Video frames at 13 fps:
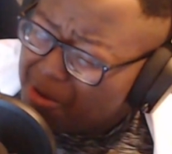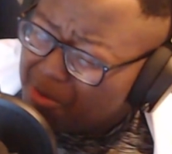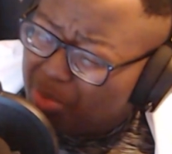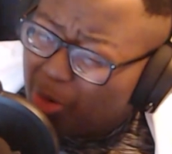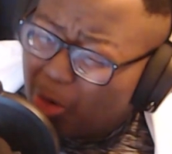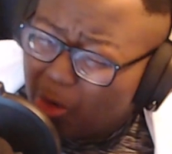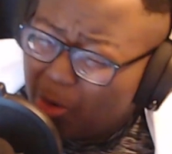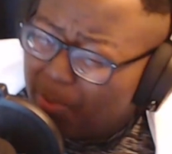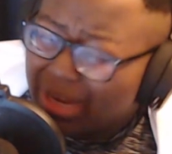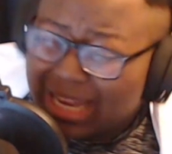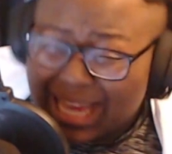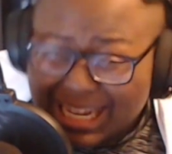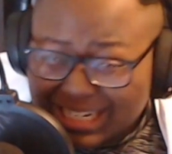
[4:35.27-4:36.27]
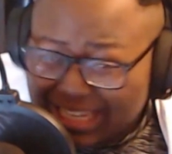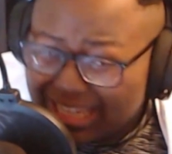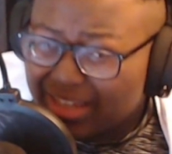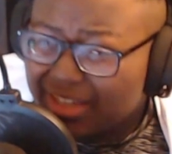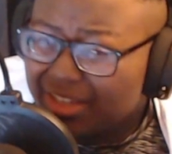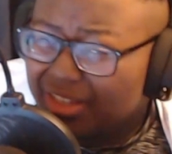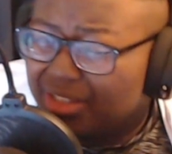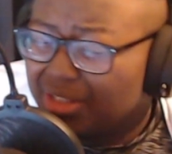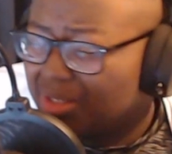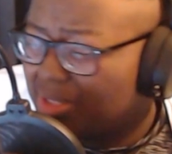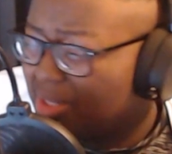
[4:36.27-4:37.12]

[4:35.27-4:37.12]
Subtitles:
poor planning and